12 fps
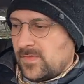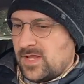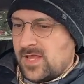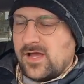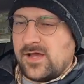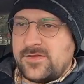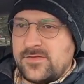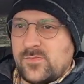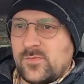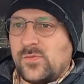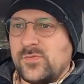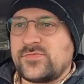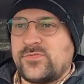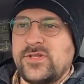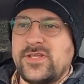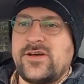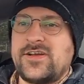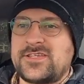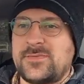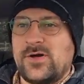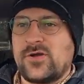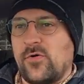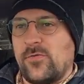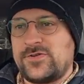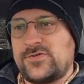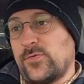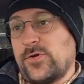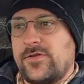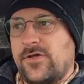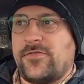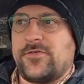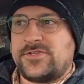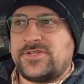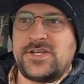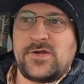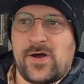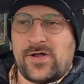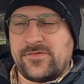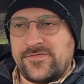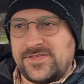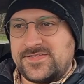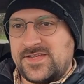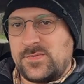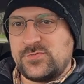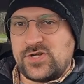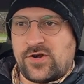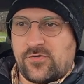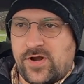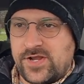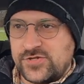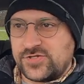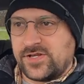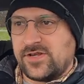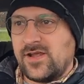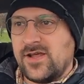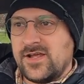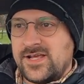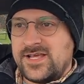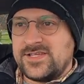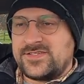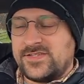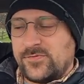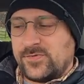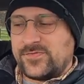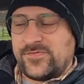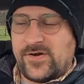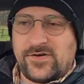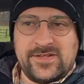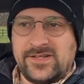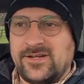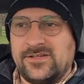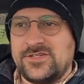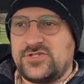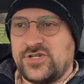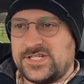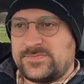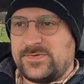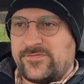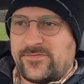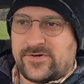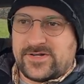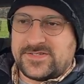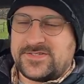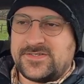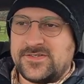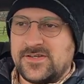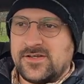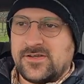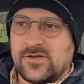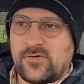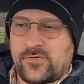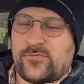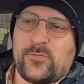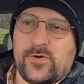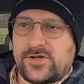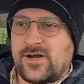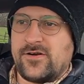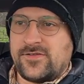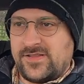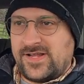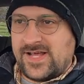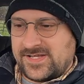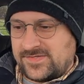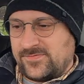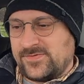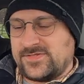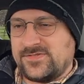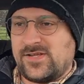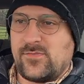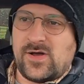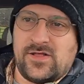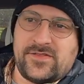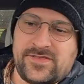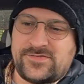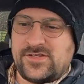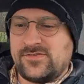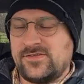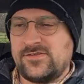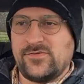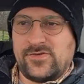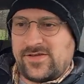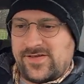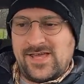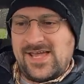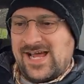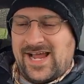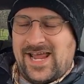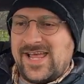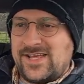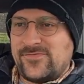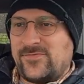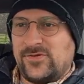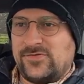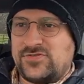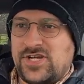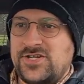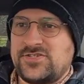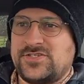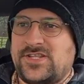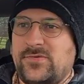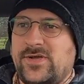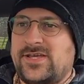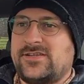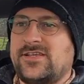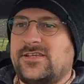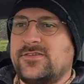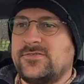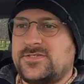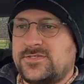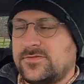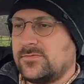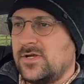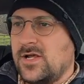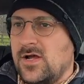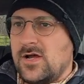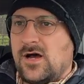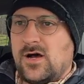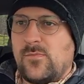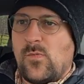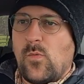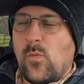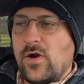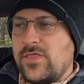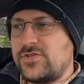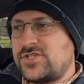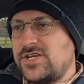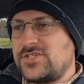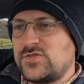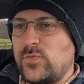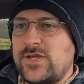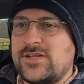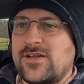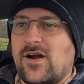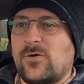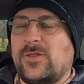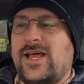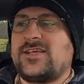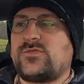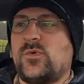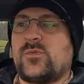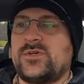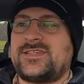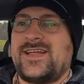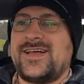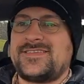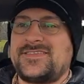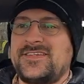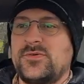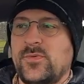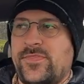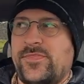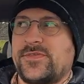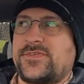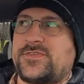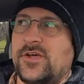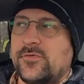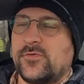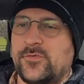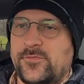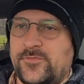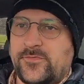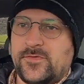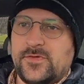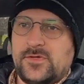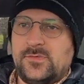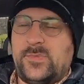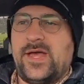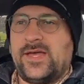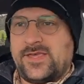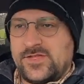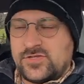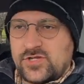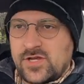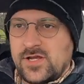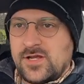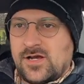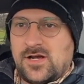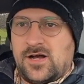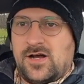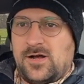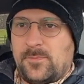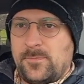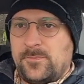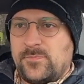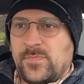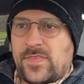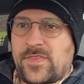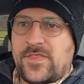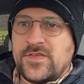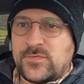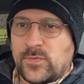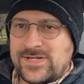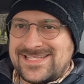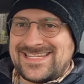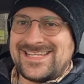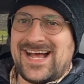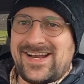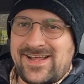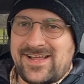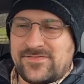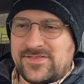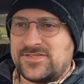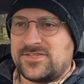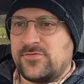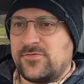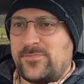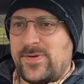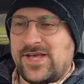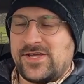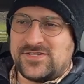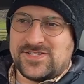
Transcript: And what was really nice about going to another Tiguan of the same generation is there was very little adjustment for us going from one car to the next. It wasn't like, well, it's only a handful of changes that we had to get used to. One of the changes we did, our last one was an SE with the Sunroof Package. This one did not have the Sunroof Package.